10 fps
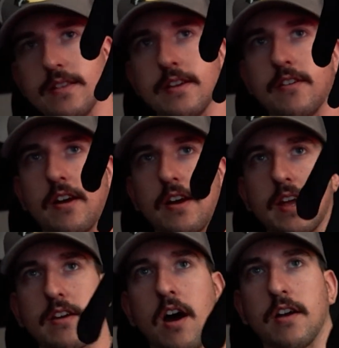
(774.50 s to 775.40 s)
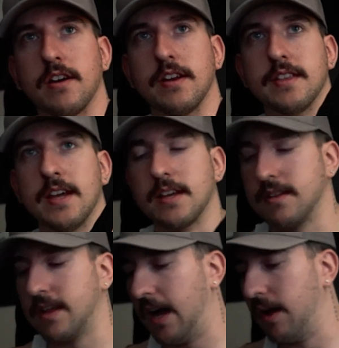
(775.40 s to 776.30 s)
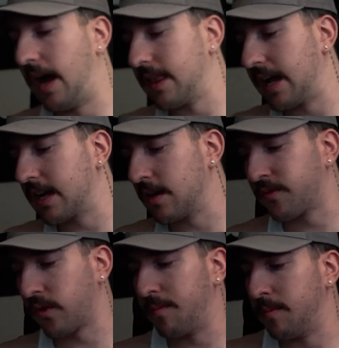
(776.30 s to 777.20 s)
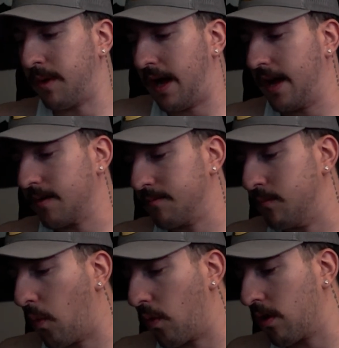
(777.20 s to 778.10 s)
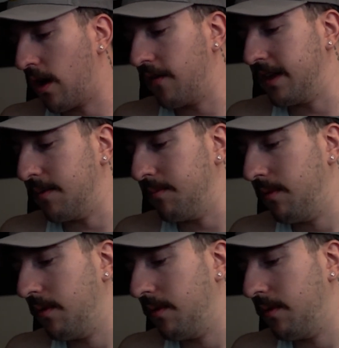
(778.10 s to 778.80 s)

They're not going to get caught on anything. I like them, so I've been buying more of them.